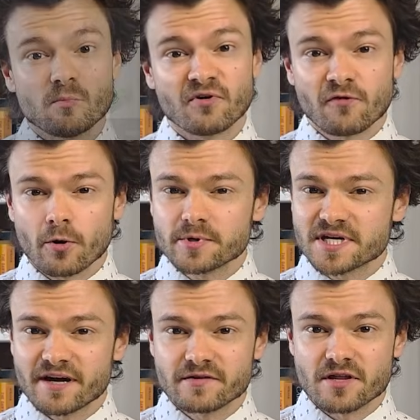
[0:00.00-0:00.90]
Before we
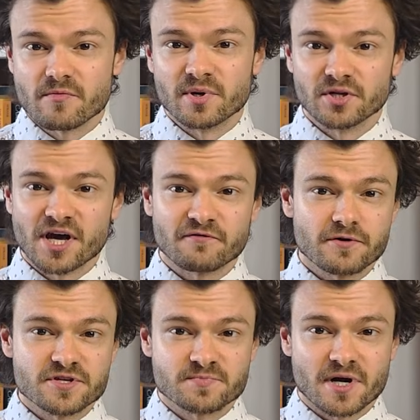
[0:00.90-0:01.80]
dive into the build-out for
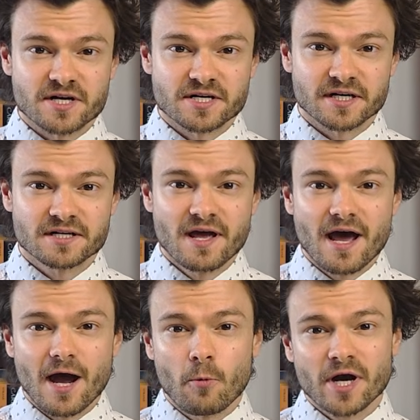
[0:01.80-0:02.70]
this project,
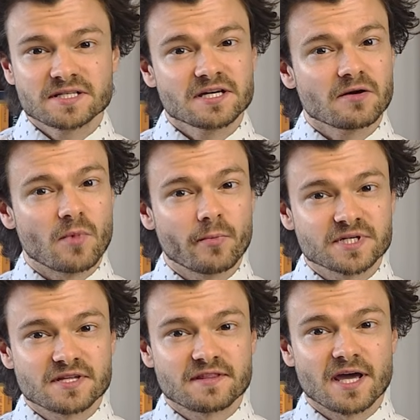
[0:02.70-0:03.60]
I want to take a
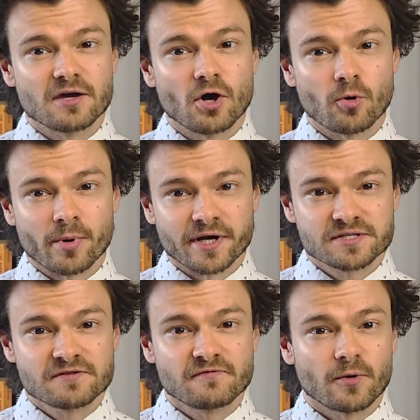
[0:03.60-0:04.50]
moment to thank
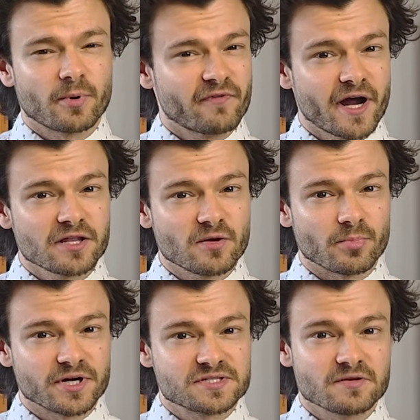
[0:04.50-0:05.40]
GoBricks for providing the
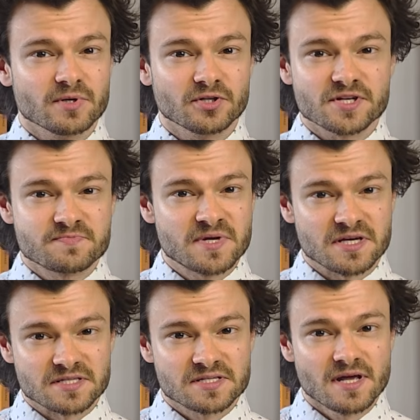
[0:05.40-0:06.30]
bricks to build this
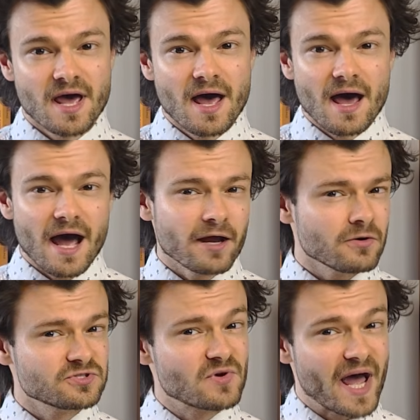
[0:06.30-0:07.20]
piece. I
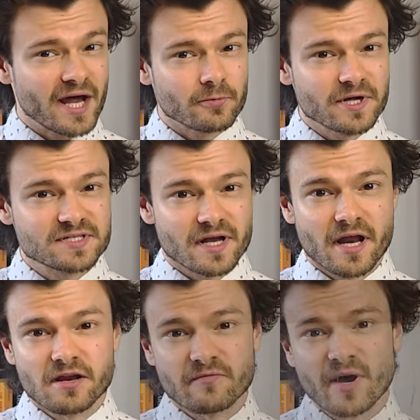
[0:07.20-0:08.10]
don't do ad reads on
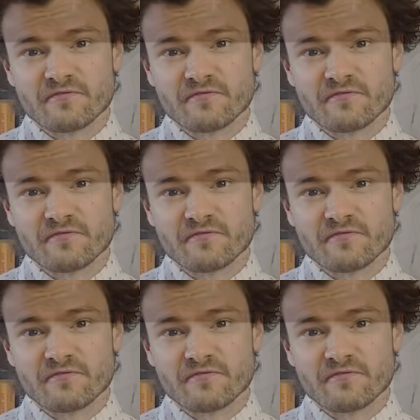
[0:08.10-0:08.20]
any of my